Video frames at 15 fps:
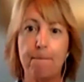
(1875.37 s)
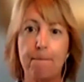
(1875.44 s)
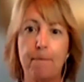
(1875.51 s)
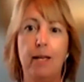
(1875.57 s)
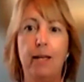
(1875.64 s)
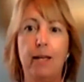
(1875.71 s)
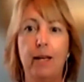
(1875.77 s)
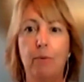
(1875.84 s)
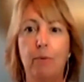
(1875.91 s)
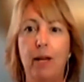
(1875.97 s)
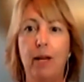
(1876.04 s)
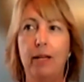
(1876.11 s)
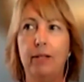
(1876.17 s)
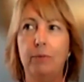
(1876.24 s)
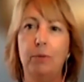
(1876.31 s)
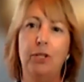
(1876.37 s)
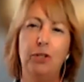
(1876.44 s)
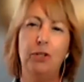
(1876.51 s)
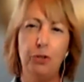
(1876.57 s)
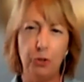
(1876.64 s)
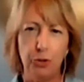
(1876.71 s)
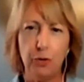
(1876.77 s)
and I write, which
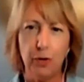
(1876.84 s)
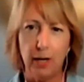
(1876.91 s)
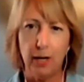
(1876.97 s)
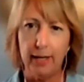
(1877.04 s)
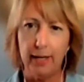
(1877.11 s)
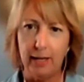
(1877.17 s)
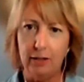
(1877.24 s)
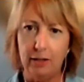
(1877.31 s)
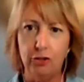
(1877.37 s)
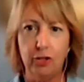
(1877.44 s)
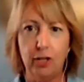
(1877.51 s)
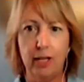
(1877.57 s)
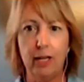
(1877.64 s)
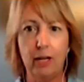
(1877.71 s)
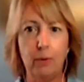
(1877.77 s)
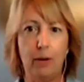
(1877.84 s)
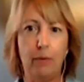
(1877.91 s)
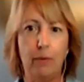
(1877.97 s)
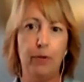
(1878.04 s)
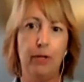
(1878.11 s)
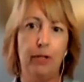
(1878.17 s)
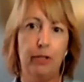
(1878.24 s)
is junior high age, and I write
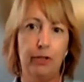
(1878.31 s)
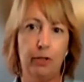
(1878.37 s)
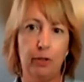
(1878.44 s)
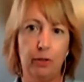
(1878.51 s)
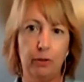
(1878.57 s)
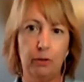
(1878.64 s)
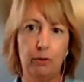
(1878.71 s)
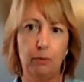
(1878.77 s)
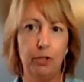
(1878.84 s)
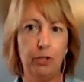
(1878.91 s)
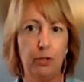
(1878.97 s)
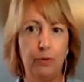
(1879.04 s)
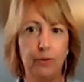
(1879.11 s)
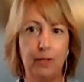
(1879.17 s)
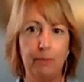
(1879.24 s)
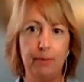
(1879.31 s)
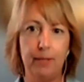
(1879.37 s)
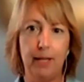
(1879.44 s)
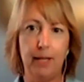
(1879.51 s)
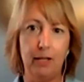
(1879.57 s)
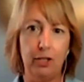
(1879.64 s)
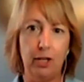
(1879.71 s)
for young adult, which goes up
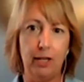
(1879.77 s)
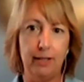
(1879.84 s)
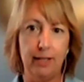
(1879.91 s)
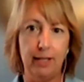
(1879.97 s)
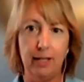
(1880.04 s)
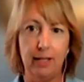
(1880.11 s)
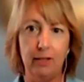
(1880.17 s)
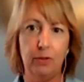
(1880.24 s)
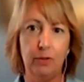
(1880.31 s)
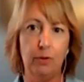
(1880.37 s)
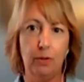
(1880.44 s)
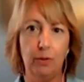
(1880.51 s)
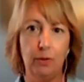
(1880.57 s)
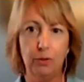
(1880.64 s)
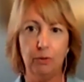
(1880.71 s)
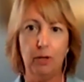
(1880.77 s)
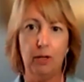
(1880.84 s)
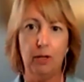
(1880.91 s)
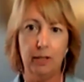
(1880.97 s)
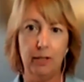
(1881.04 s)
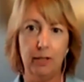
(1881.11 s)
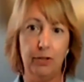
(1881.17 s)
to age 18. So those are
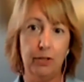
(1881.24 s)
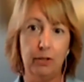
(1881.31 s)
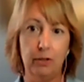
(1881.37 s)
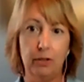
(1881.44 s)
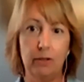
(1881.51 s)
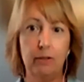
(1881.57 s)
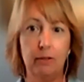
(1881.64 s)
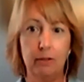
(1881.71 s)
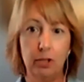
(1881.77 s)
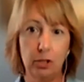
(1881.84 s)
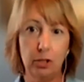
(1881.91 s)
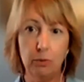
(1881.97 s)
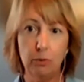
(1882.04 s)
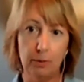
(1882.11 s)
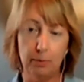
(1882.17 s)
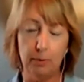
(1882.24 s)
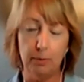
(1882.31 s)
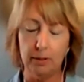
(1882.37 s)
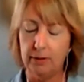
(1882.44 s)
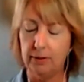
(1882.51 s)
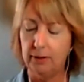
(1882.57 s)
all considered children's books.